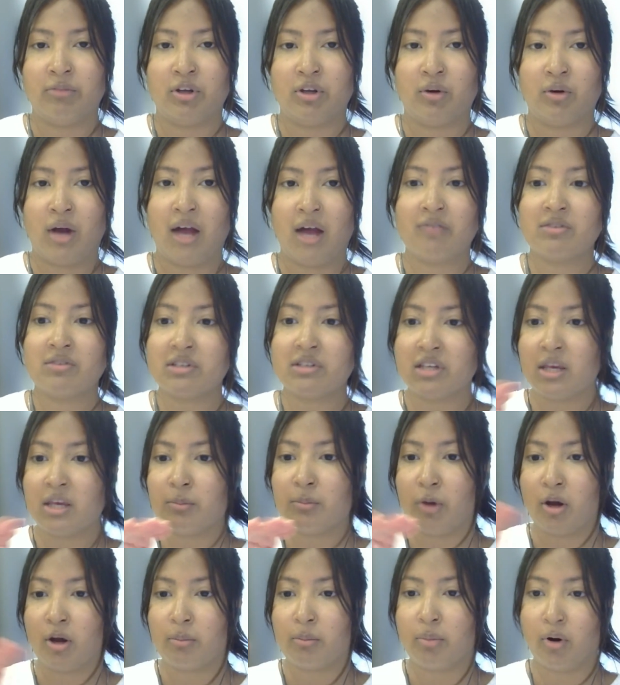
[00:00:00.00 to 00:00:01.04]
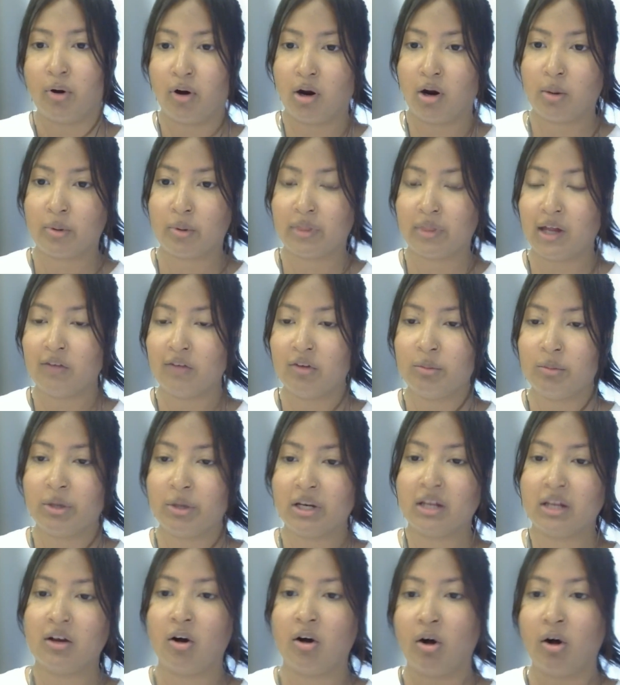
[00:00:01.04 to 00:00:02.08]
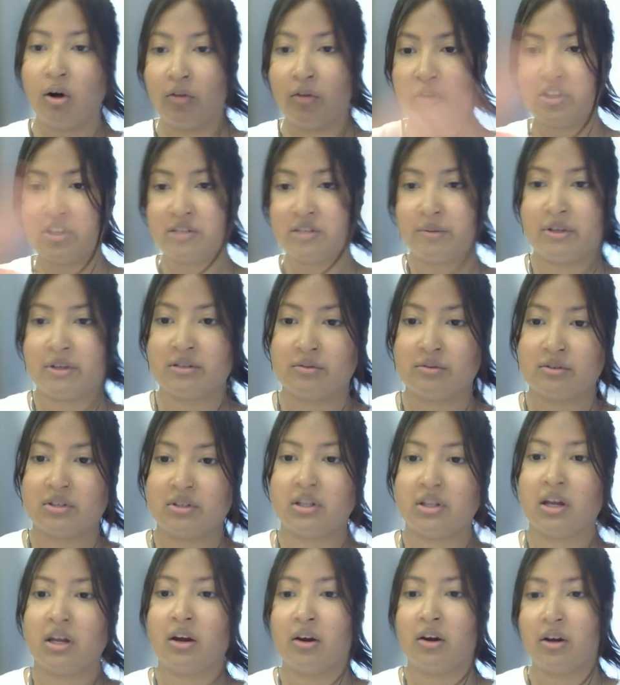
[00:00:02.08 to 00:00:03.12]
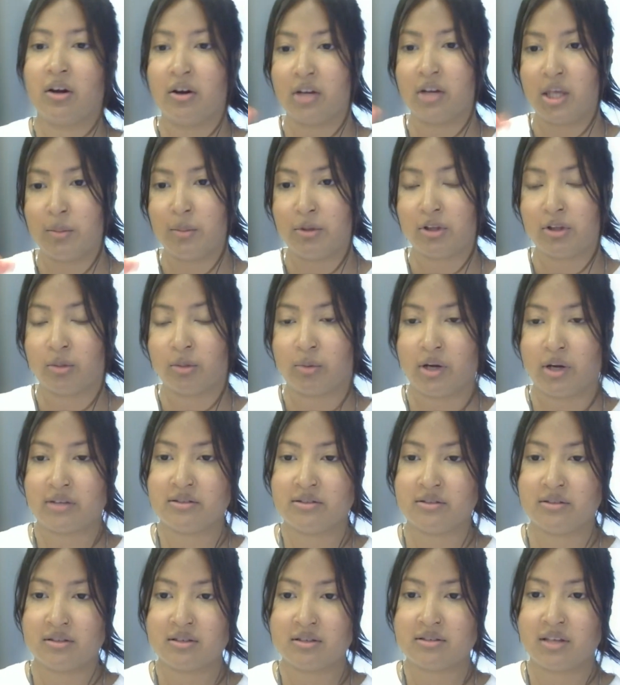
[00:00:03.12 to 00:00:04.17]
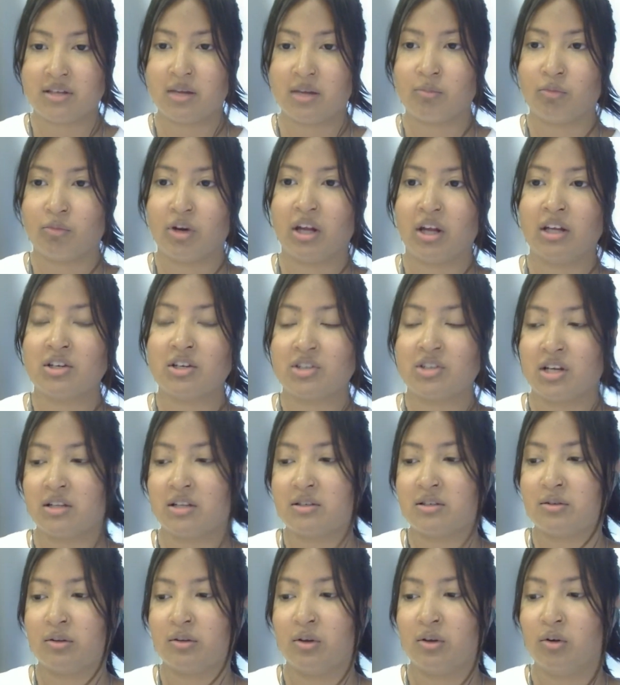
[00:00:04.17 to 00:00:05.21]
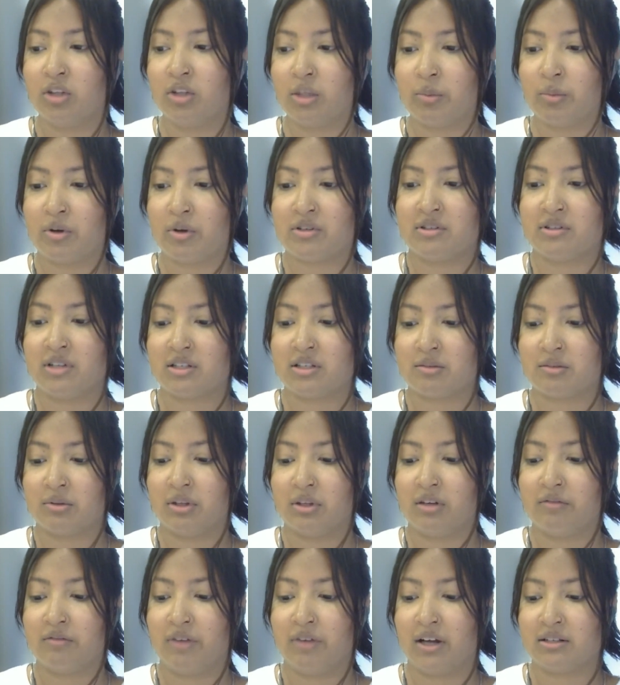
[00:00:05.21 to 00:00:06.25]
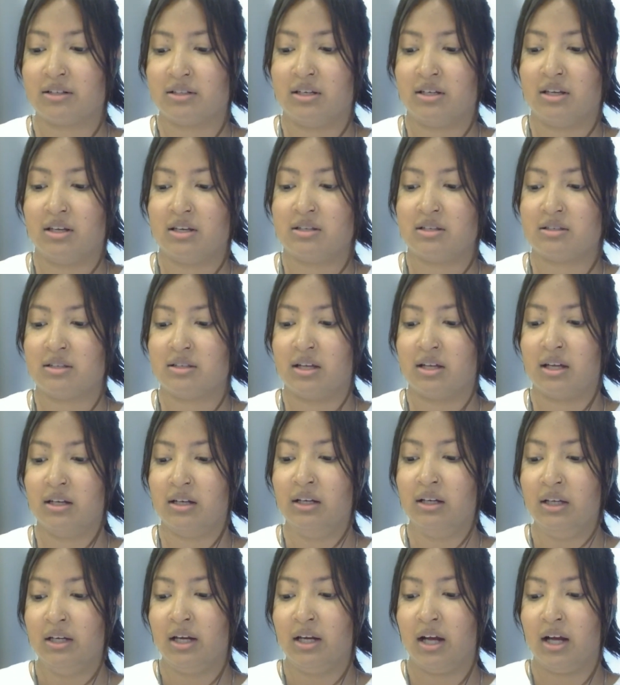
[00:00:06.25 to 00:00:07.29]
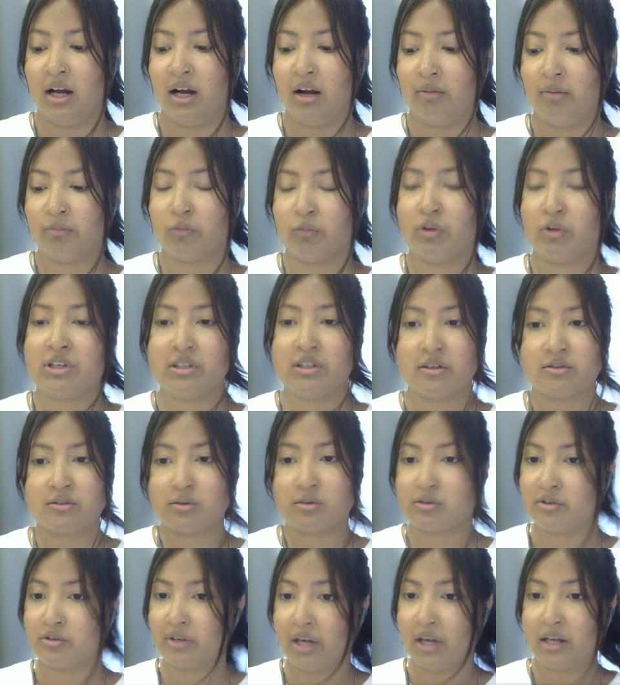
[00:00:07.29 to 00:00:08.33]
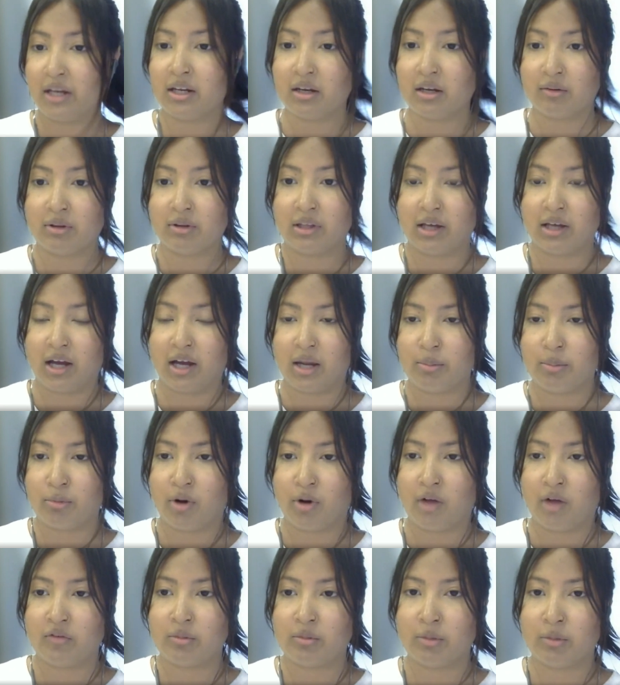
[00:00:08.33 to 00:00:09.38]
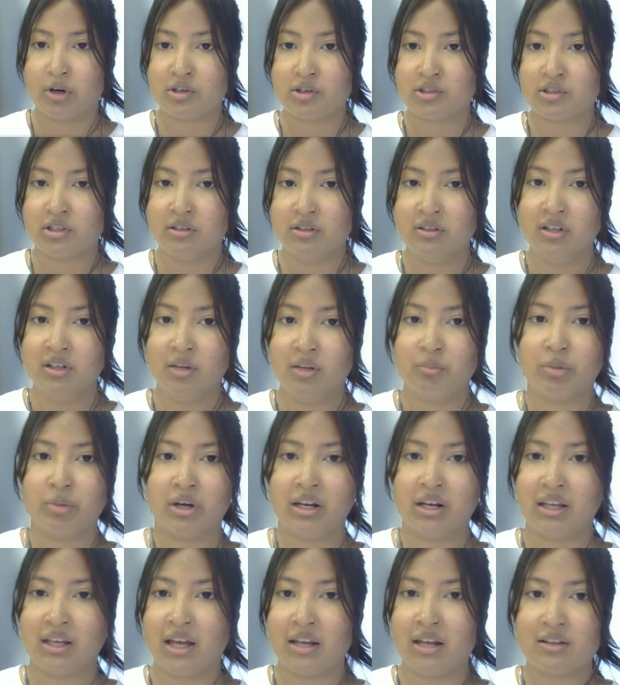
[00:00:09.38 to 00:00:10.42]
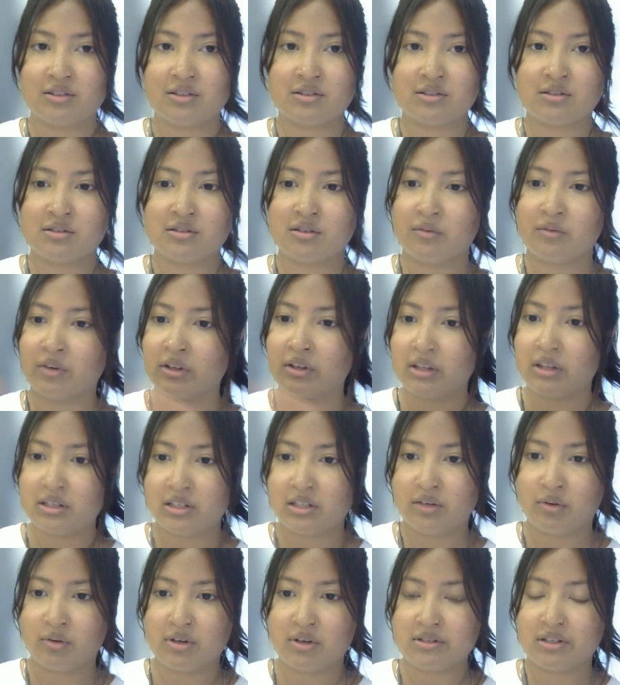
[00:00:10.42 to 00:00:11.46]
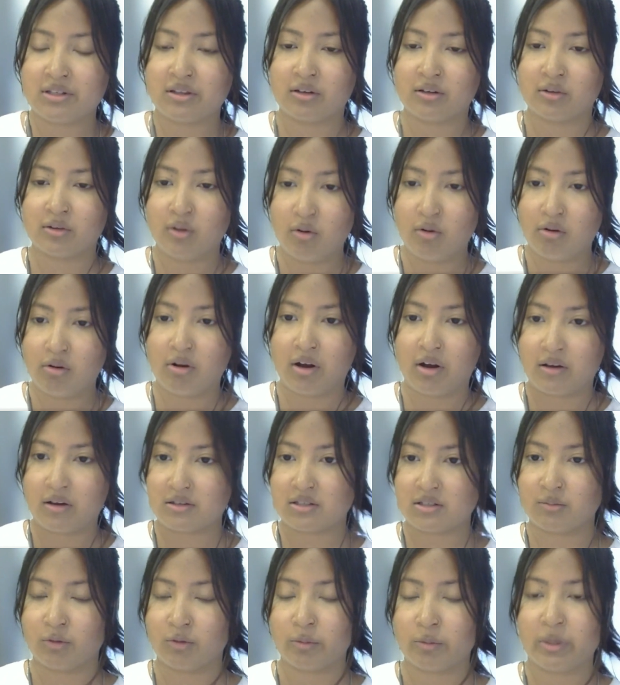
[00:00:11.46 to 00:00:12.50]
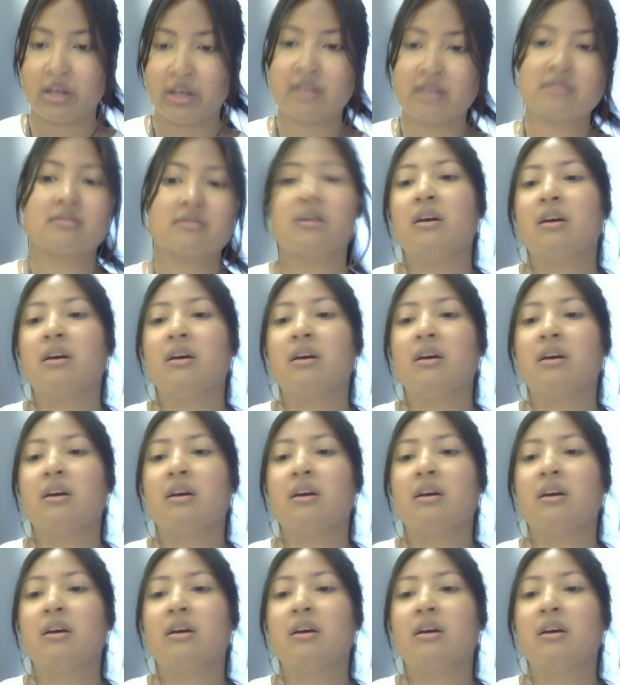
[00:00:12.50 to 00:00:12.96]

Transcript: having to keep on par with everybody, all the dispensaries in the area are keeping their prices in the same range. And so the only person that's really affecting is that retail stores are getting a really high profit margin, but again, it's severely decreasing their local customer base.